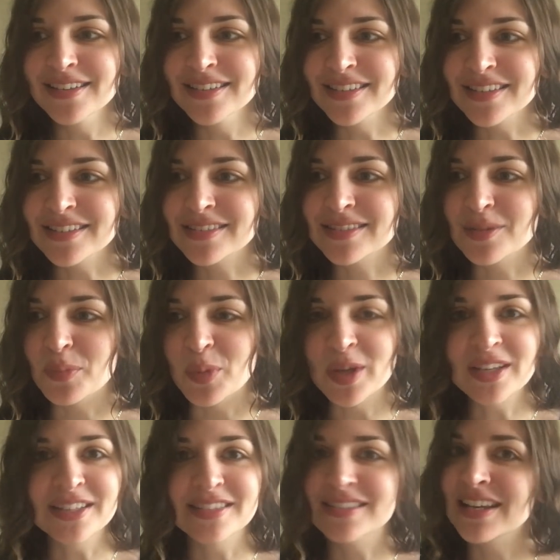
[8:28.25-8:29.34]
Because the
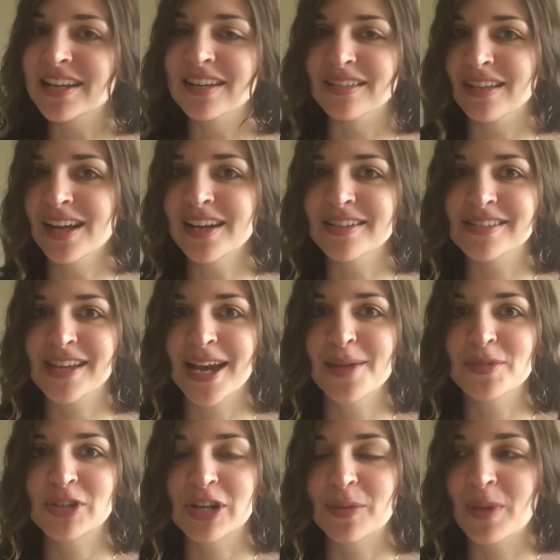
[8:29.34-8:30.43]
book has taken a lot of
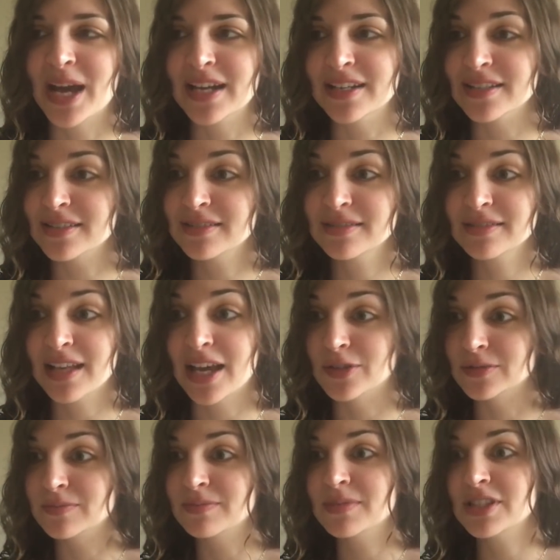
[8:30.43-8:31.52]
time to remind us
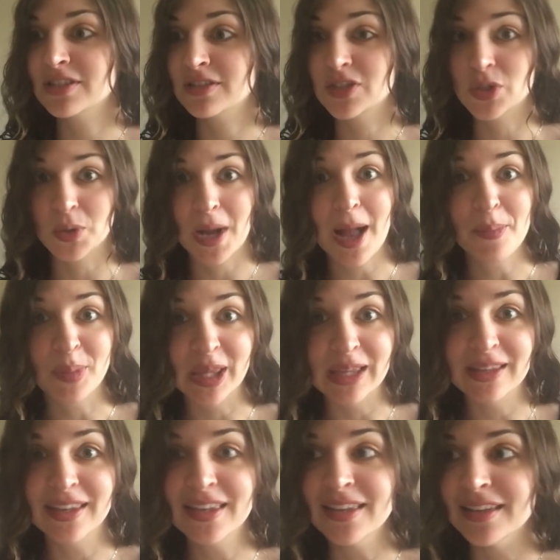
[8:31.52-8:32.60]
how
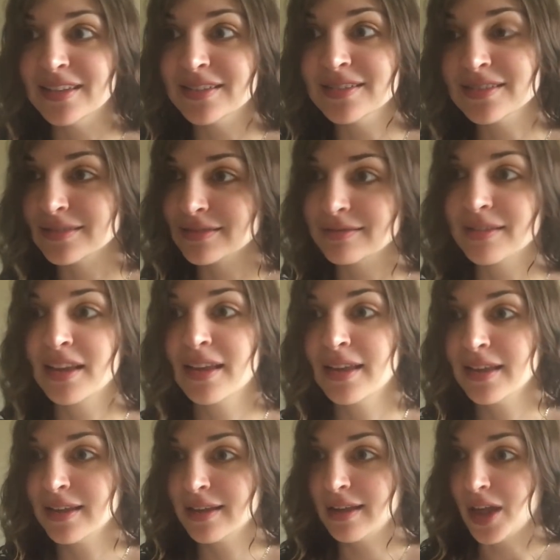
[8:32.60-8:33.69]
strapping he is and
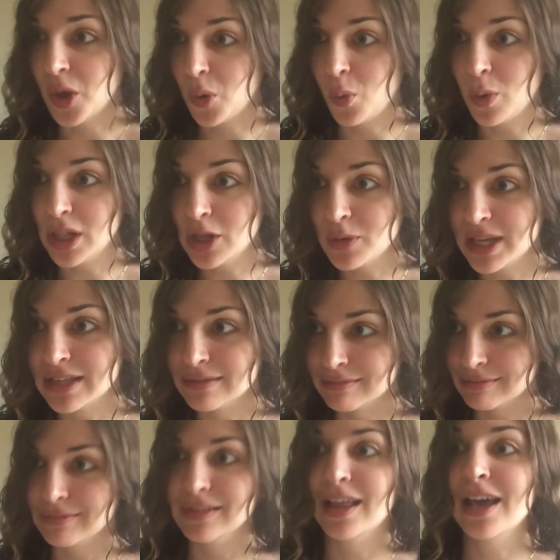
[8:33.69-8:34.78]
how willowy
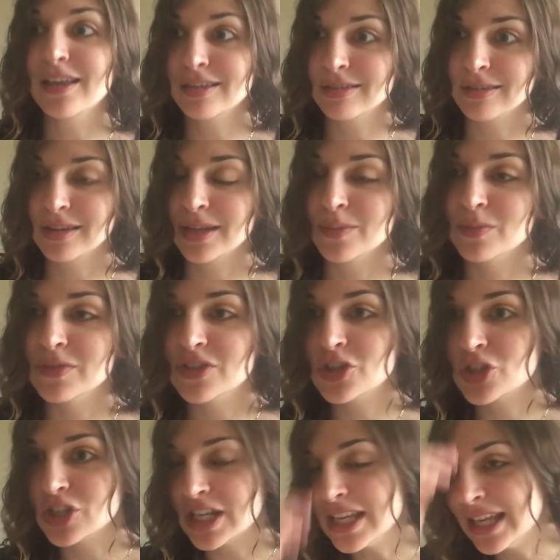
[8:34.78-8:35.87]
and lithe-limbed
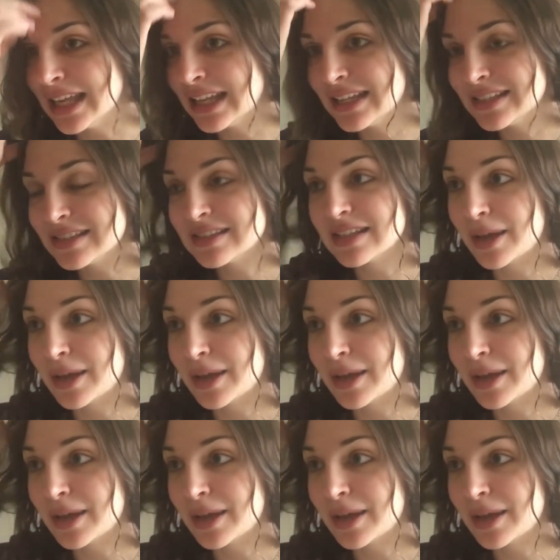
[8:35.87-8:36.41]
she is.